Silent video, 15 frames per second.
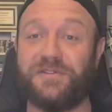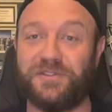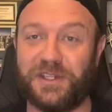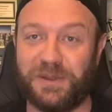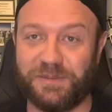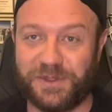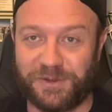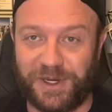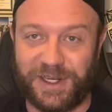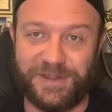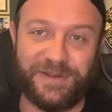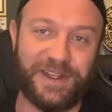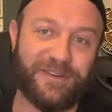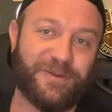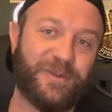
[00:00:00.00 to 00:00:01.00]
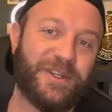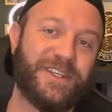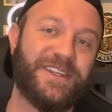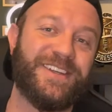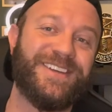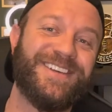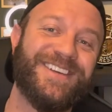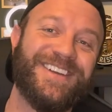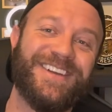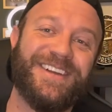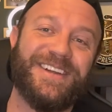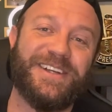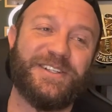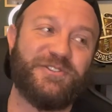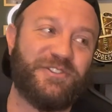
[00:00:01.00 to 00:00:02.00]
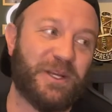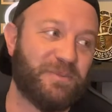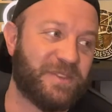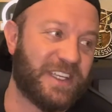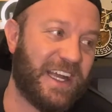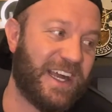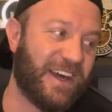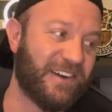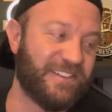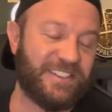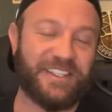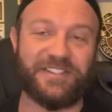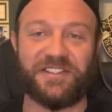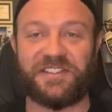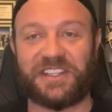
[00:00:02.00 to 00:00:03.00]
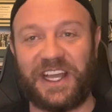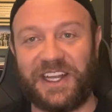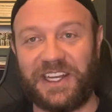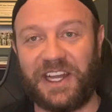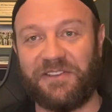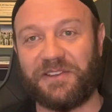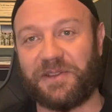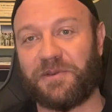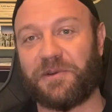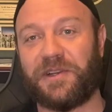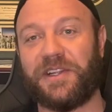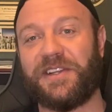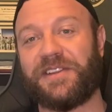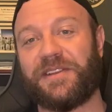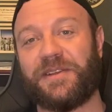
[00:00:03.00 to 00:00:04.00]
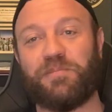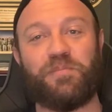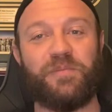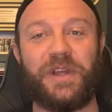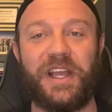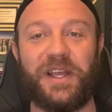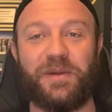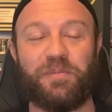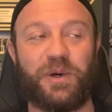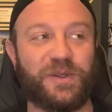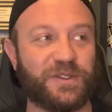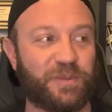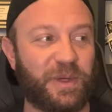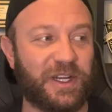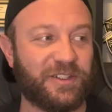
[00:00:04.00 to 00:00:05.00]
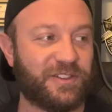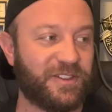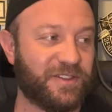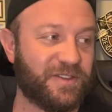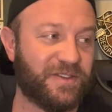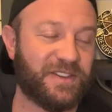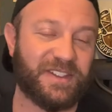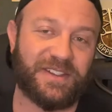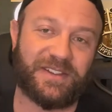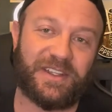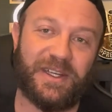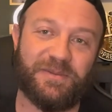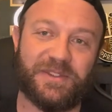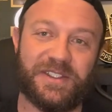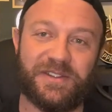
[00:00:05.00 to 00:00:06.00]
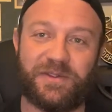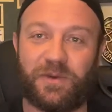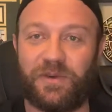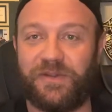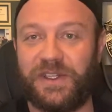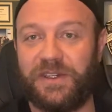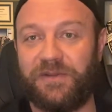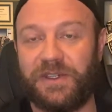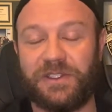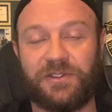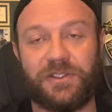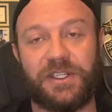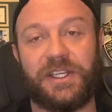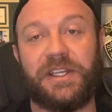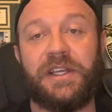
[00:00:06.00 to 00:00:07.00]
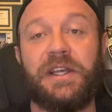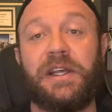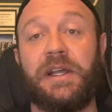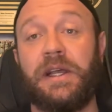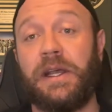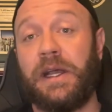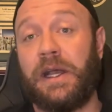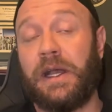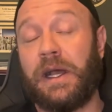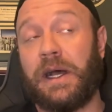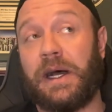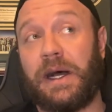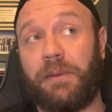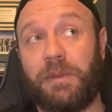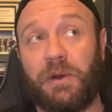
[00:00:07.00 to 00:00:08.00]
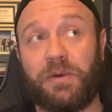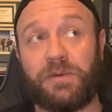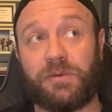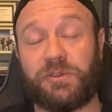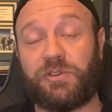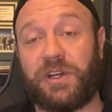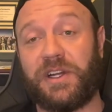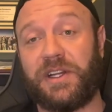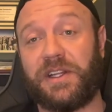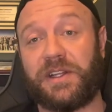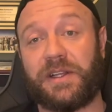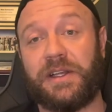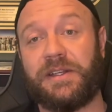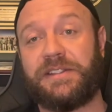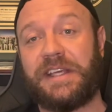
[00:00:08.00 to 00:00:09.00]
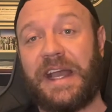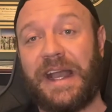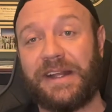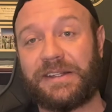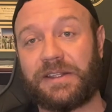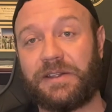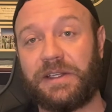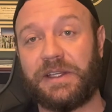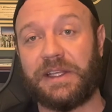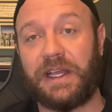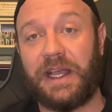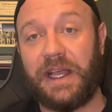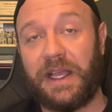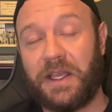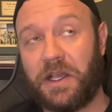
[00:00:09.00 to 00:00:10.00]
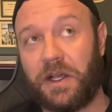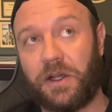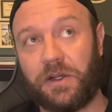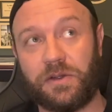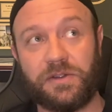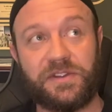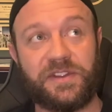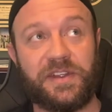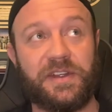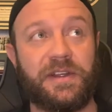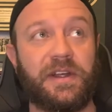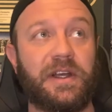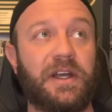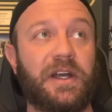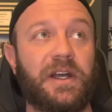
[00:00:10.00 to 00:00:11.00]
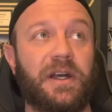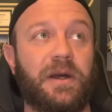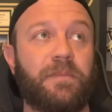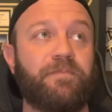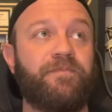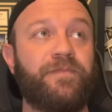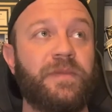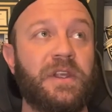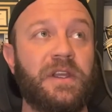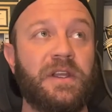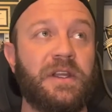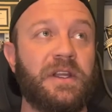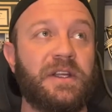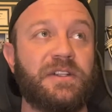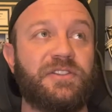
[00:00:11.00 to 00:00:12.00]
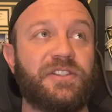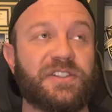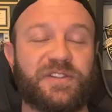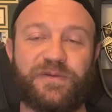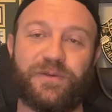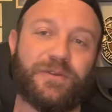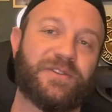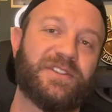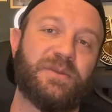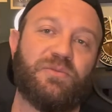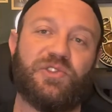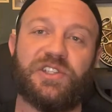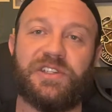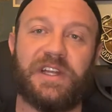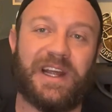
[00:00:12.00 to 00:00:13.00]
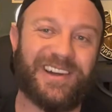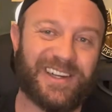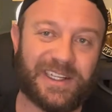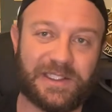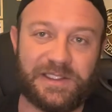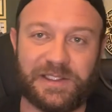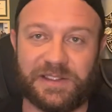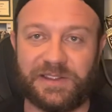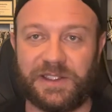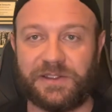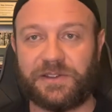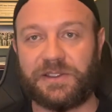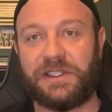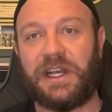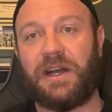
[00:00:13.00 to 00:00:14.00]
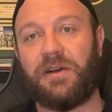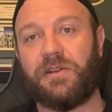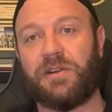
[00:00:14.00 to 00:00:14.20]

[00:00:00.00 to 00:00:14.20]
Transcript: jumps, right? Everybody jumps out and does the skydiving thing and pulls their parachutes and comes in sort of individually. Um, but when we're training tactically on the hay hose, um, just for some generics, essentially how it